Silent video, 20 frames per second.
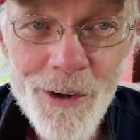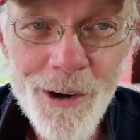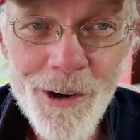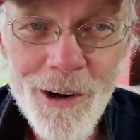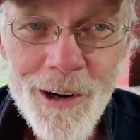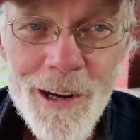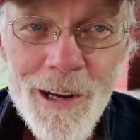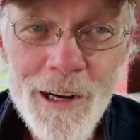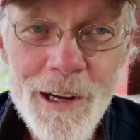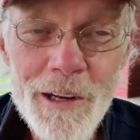All
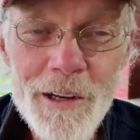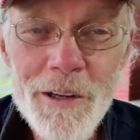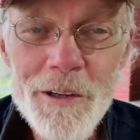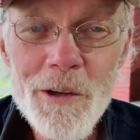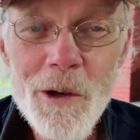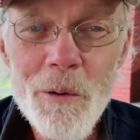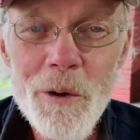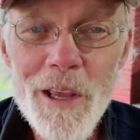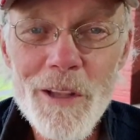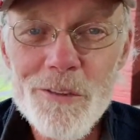right, I didn't
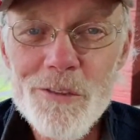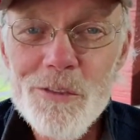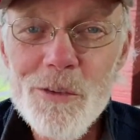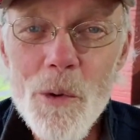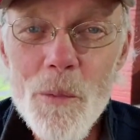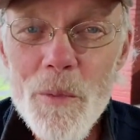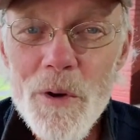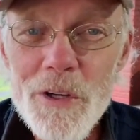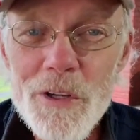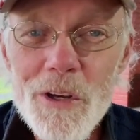know we had so
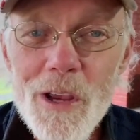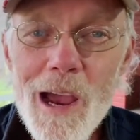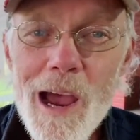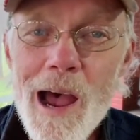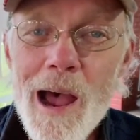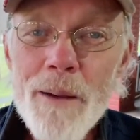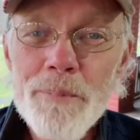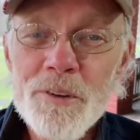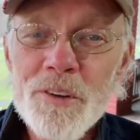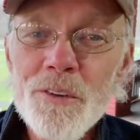many
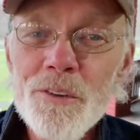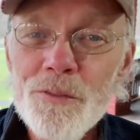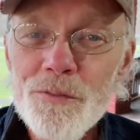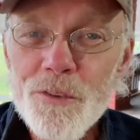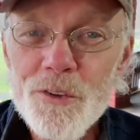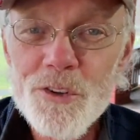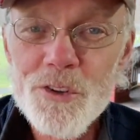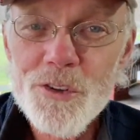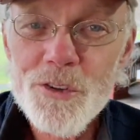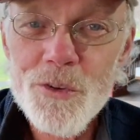options for
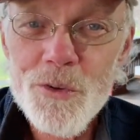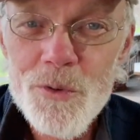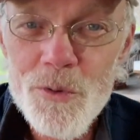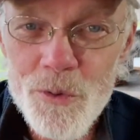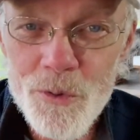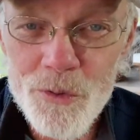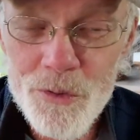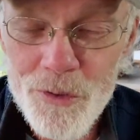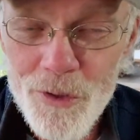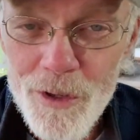
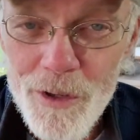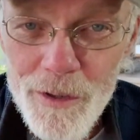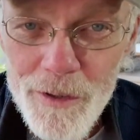shoes.